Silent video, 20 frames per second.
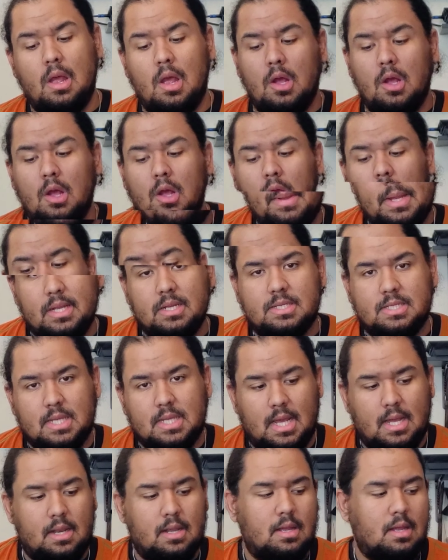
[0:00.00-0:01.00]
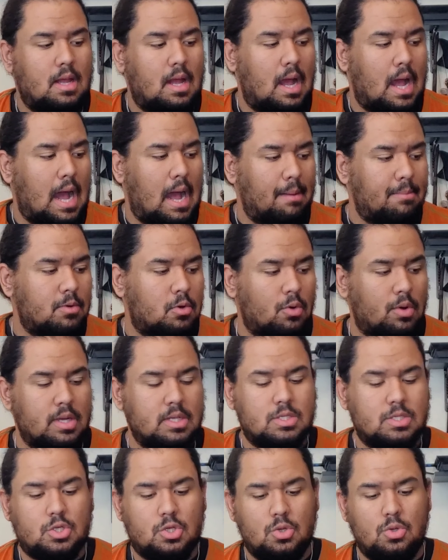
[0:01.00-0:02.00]
That being said, I'm
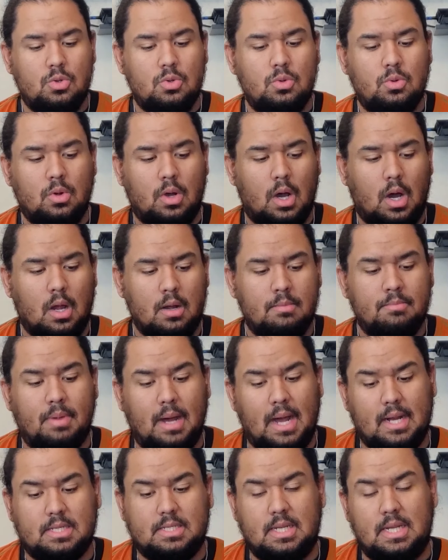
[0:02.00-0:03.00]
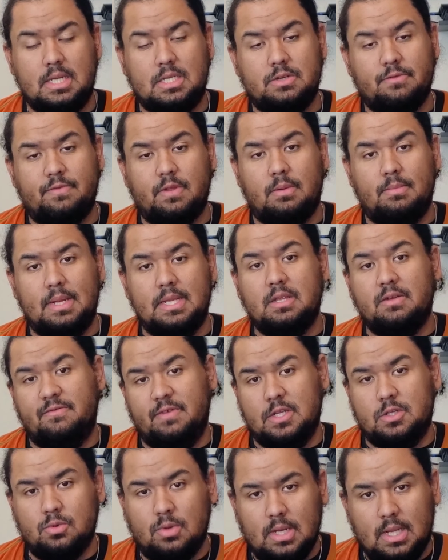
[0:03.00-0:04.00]
going to unbox each of them
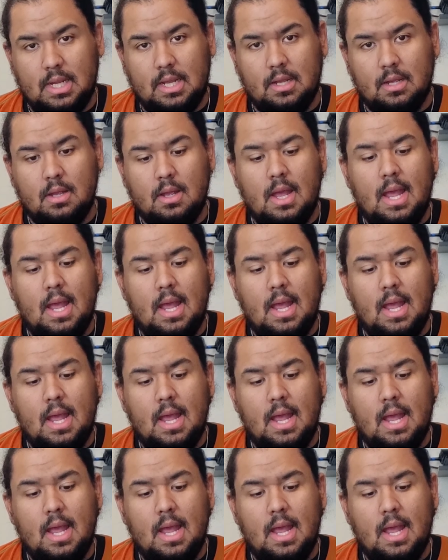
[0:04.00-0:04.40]
individually,